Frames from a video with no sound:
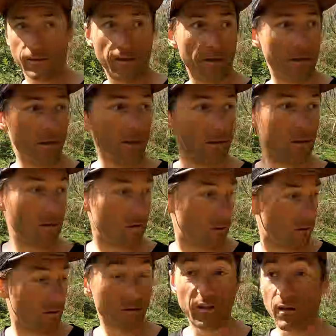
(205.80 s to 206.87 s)
and
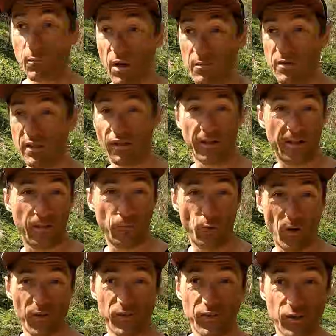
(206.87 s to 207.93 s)
maybe like in
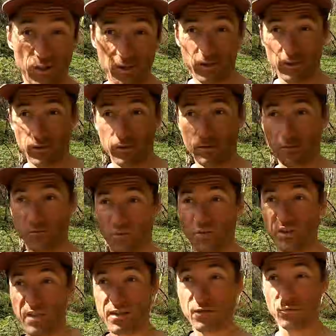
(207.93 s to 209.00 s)
1/3 what
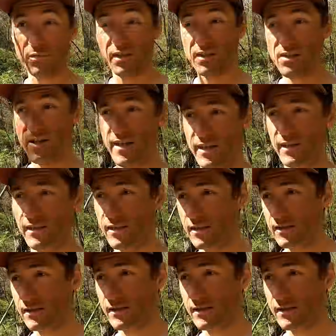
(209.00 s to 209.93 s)
needs to be digged